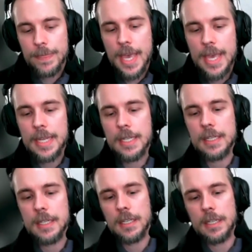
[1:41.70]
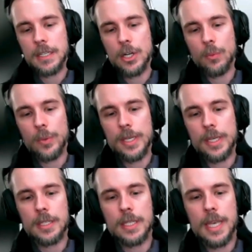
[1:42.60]
then we
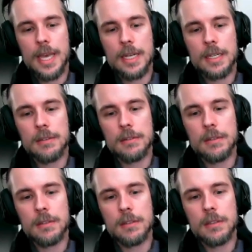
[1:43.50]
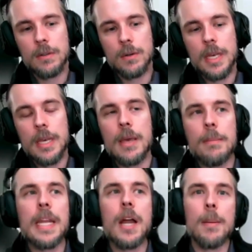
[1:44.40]
can get
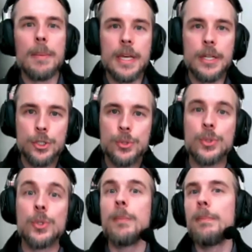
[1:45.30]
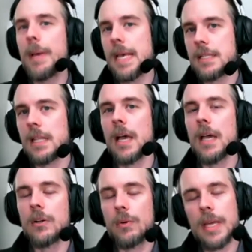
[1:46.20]
it may not be a true
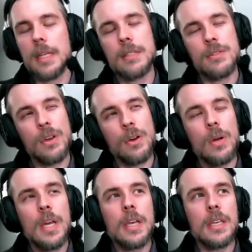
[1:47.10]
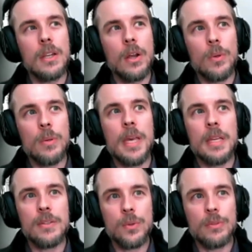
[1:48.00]
baseline, right? So we
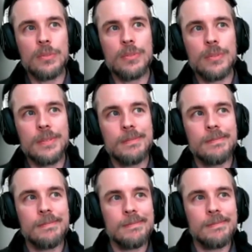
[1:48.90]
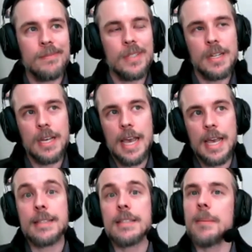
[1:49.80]
may sort of
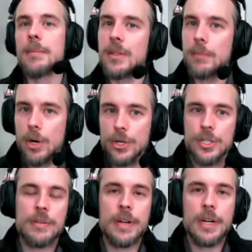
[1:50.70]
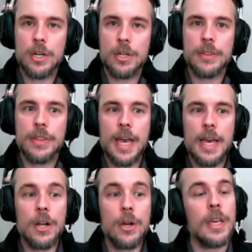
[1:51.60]
accept the margin of error
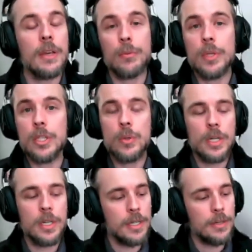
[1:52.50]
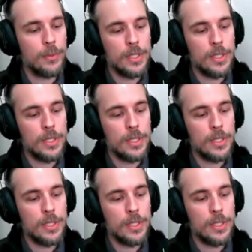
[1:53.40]
that okay, if we do a